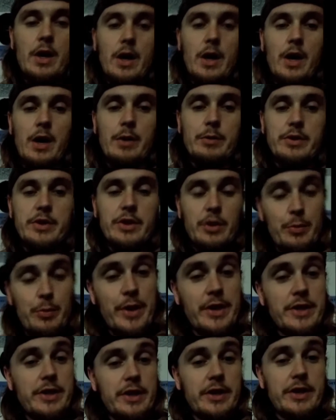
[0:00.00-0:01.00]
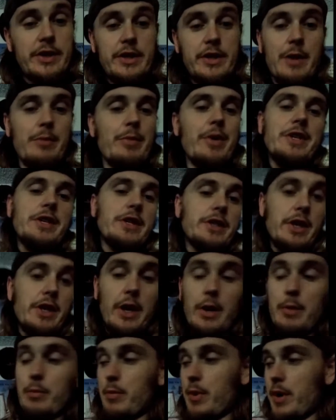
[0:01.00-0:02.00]
It's still same basic
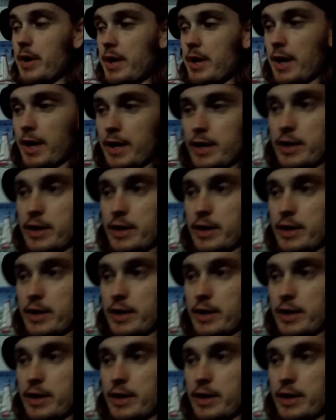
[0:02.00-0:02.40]
setup, but I